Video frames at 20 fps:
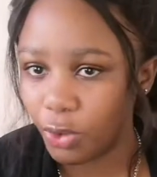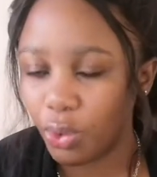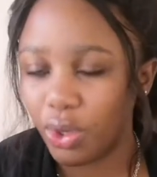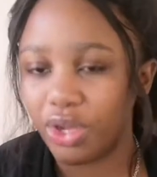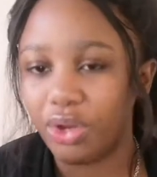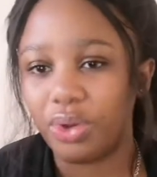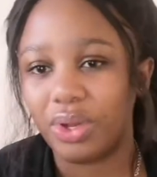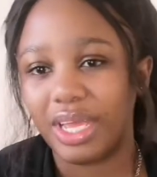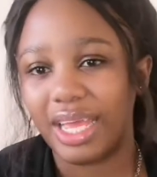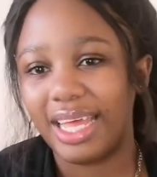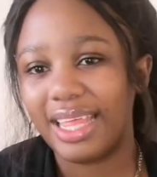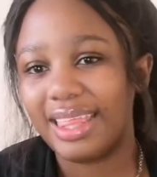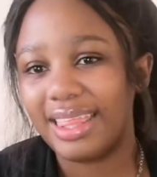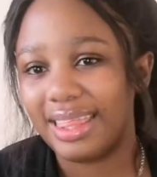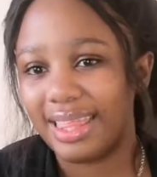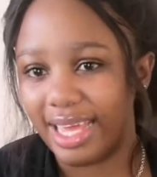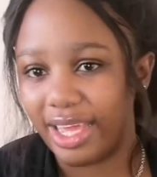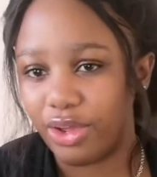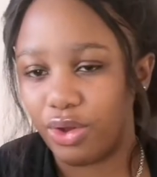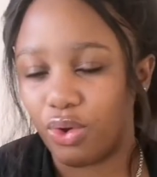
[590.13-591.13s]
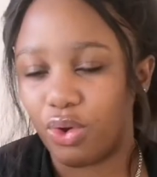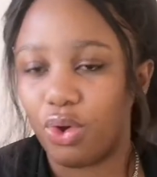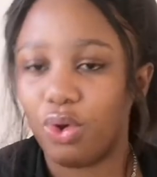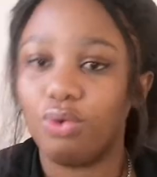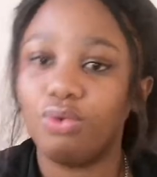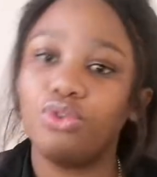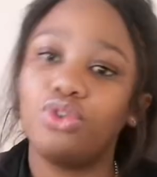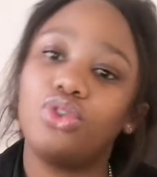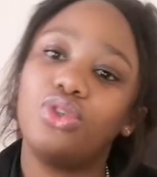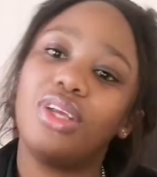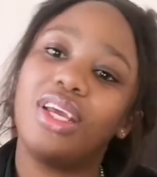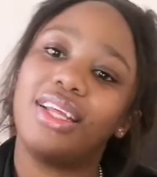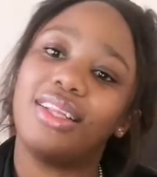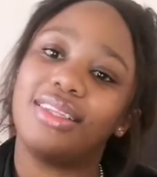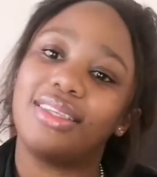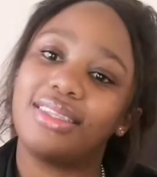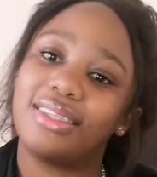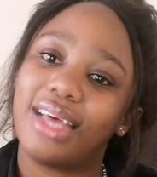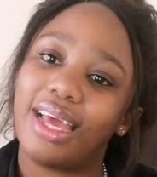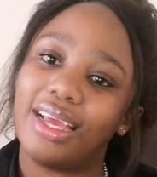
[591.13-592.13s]
When you get there, you go
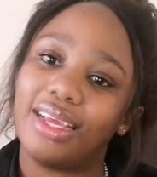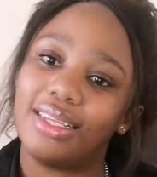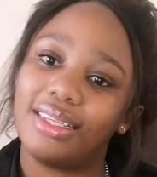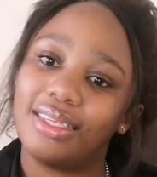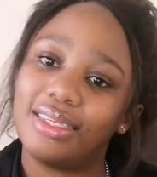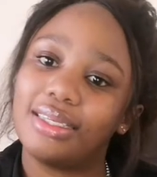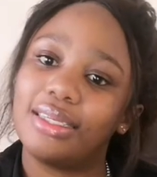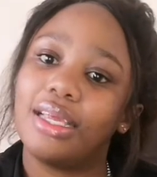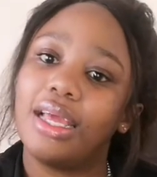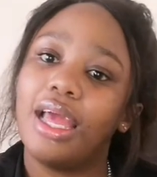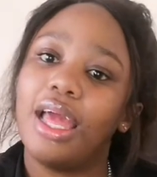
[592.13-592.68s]
inside